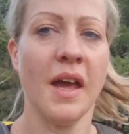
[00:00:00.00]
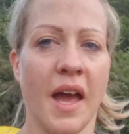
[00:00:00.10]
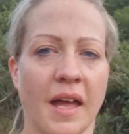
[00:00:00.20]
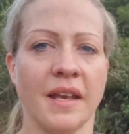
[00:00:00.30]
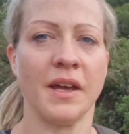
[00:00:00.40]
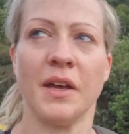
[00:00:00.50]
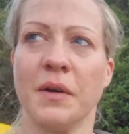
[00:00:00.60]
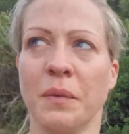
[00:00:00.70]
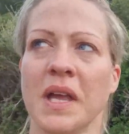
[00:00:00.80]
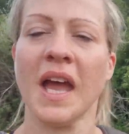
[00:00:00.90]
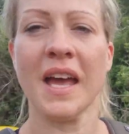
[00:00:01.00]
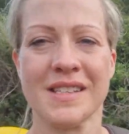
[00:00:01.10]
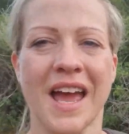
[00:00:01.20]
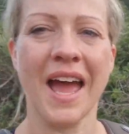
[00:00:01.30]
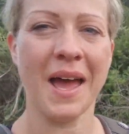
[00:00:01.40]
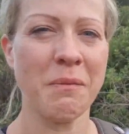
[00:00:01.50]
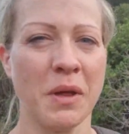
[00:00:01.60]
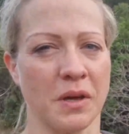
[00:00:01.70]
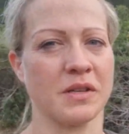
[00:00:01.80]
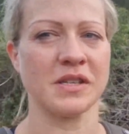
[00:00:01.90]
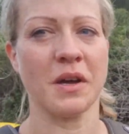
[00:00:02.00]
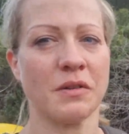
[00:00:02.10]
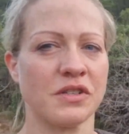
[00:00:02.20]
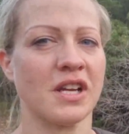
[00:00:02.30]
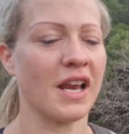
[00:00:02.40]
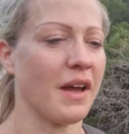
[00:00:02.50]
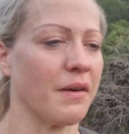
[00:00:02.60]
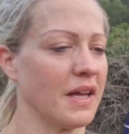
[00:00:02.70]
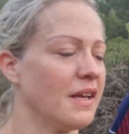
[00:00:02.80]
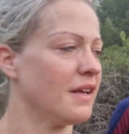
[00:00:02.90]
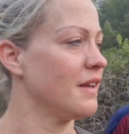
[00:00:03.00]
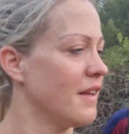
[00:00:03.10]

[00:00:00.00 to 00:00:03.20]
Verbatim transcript: And uh, we had a hammock to go and chill out in,